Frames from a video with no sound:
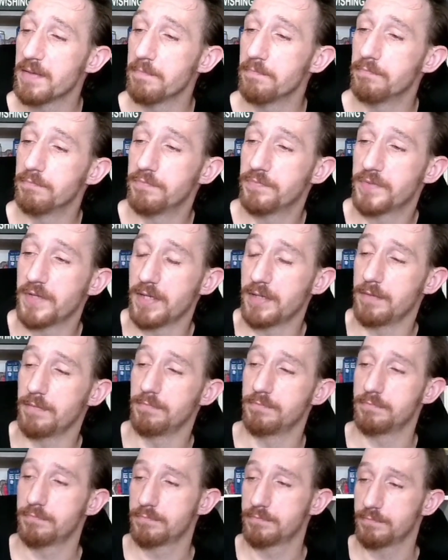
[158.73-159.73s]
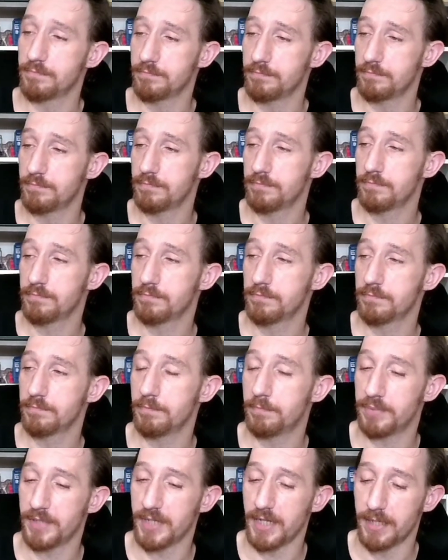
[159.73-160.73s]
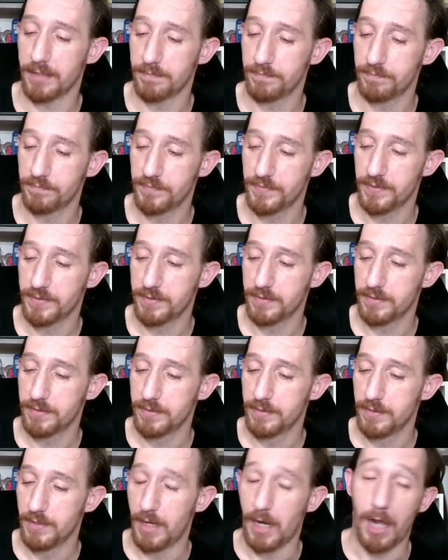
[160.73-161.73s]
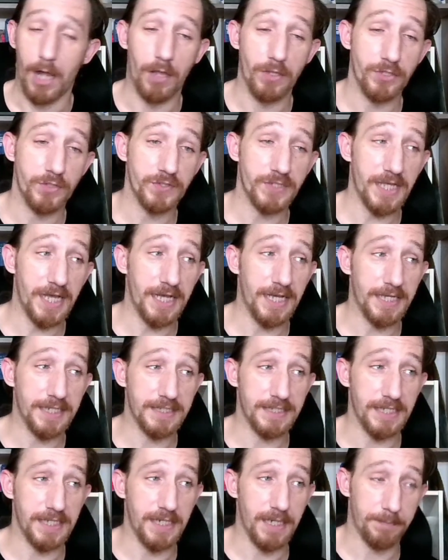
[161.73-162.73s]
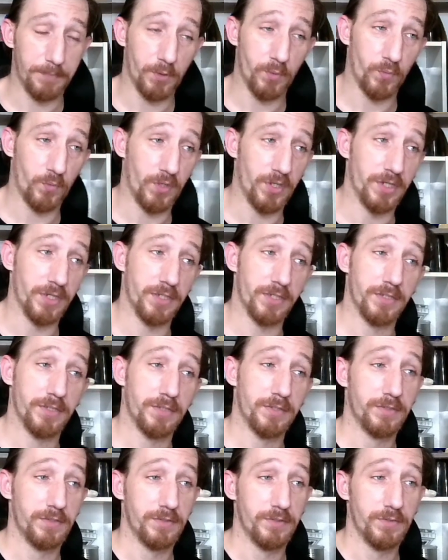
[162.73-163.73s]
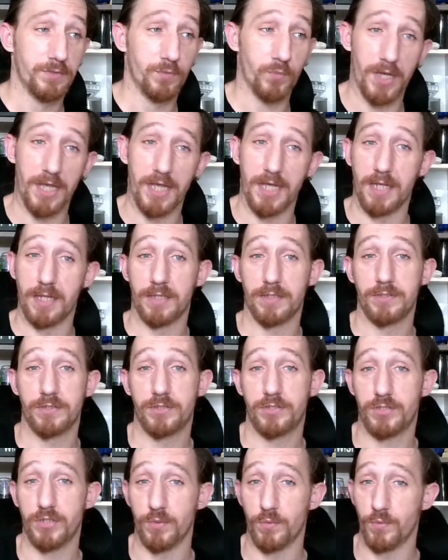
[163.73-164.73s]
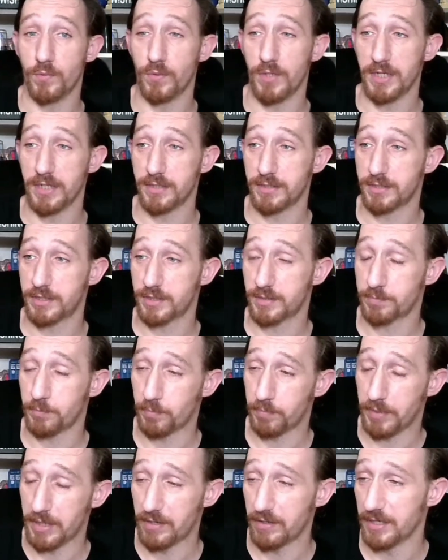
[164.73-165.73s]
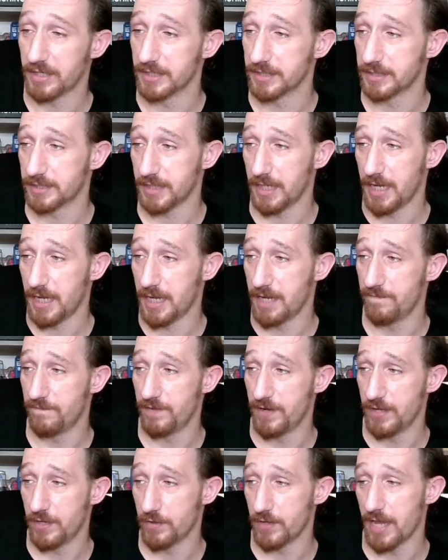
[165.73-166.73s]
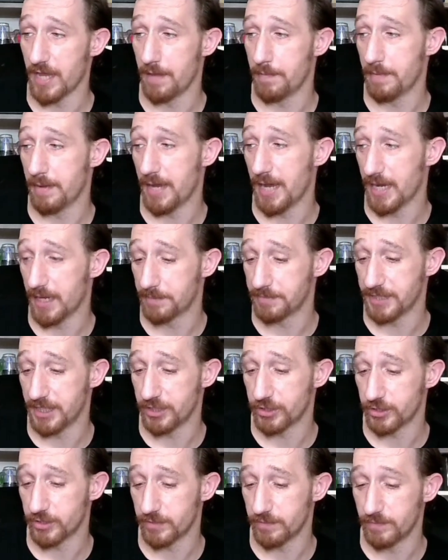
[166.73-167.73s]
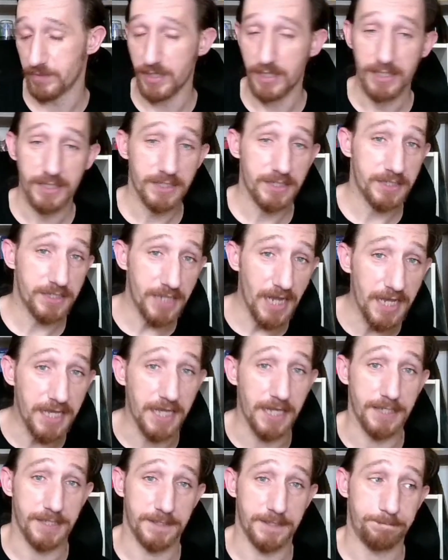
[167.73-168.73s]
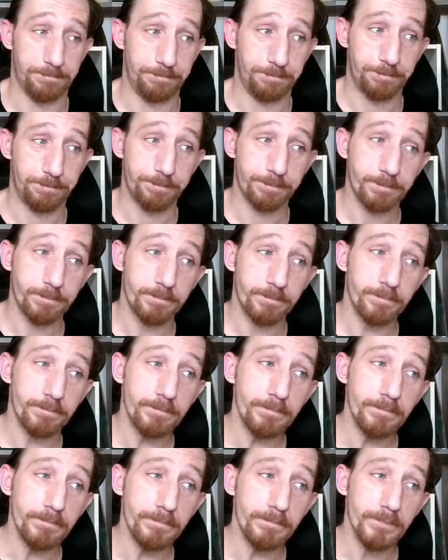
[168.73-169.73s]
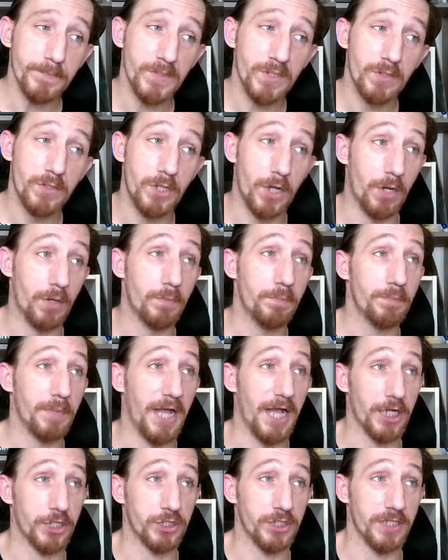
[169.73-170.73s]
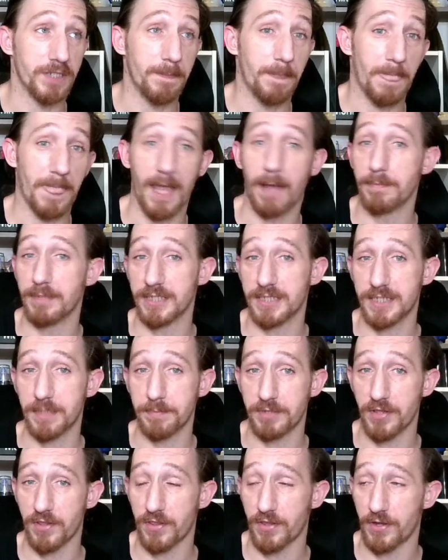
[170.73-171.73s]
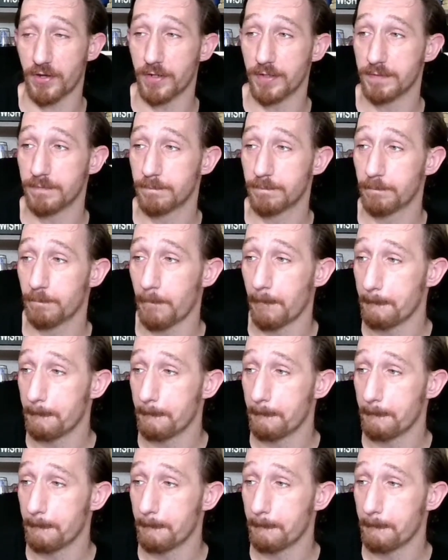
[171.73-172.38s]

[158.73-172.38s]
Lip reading: The blah. I'll use that as the number one way to experience a video game adaptation. Second, no, actually, I'm going to skip to the third.